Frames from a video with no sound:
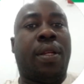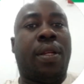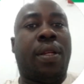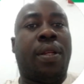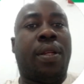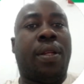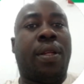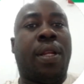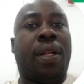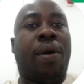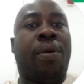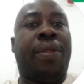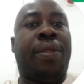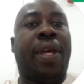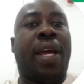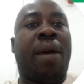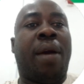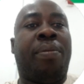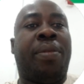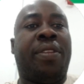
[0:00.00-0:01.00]
Now on the
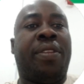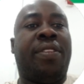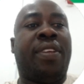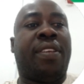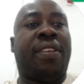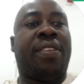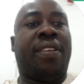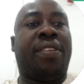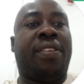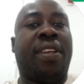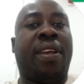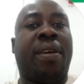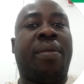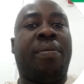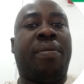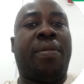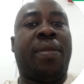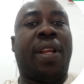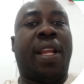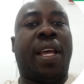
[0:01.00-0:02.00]
app, it's just the
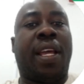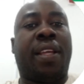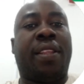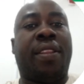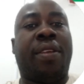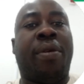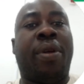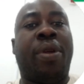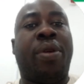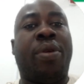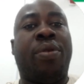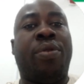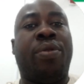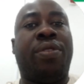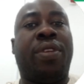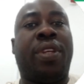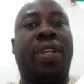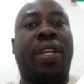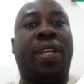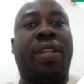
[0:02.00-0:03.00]
same like the way you're
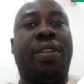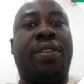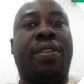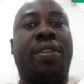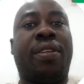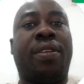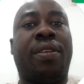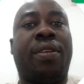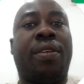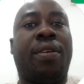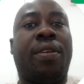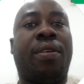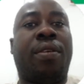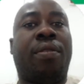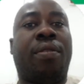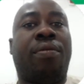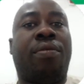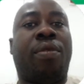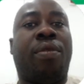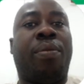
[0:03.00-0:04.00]
using it
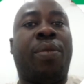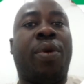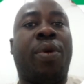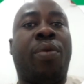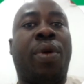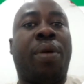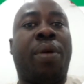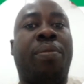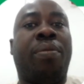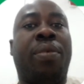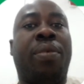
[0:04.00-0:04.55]
from the web.